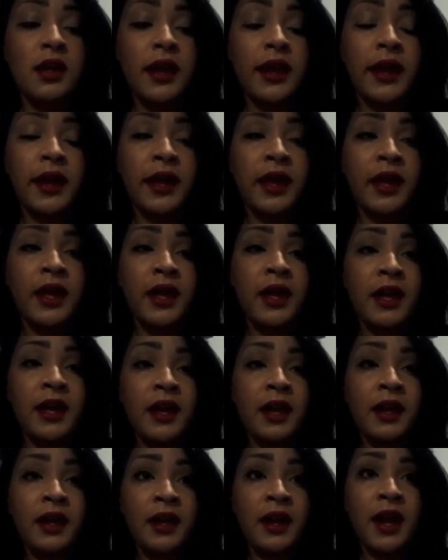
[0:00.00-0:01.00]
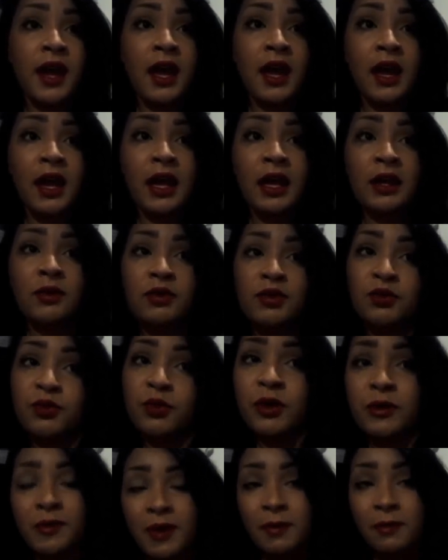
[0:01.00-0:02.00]
and I
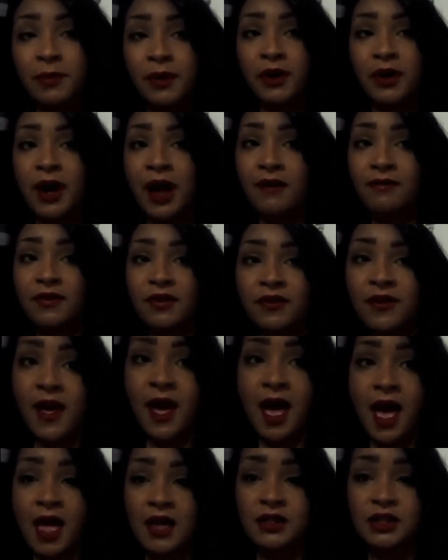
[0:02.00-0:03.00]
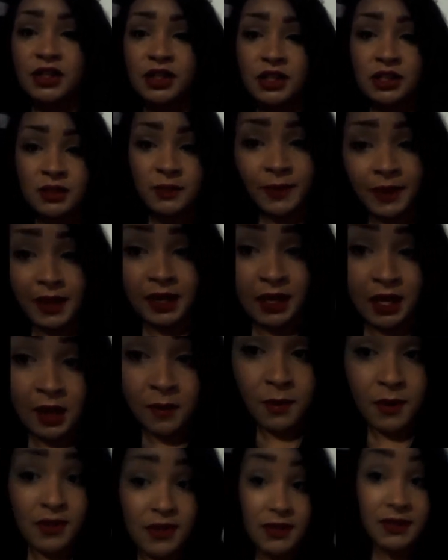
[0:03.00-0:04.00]
remember after that just waking
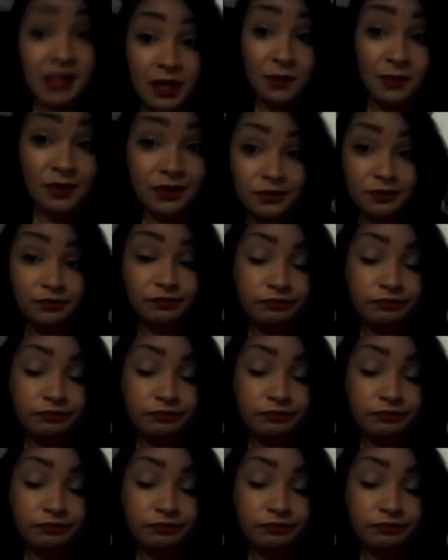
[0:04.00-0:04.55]
up on the table